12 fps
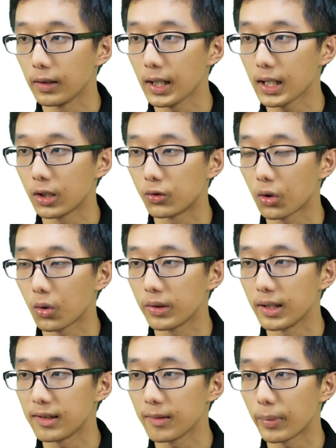They control
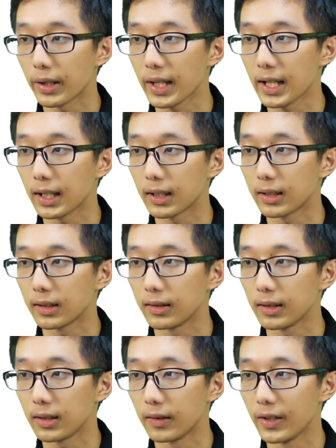the
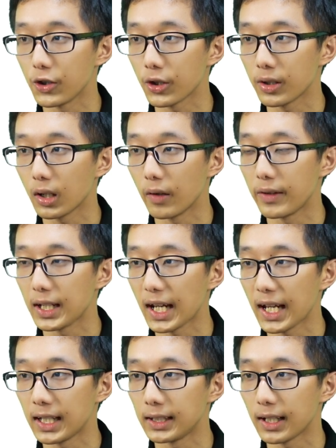sympathetic division of the
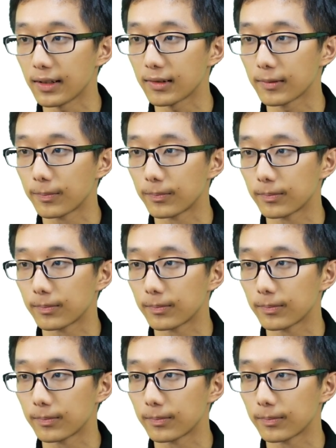ANS.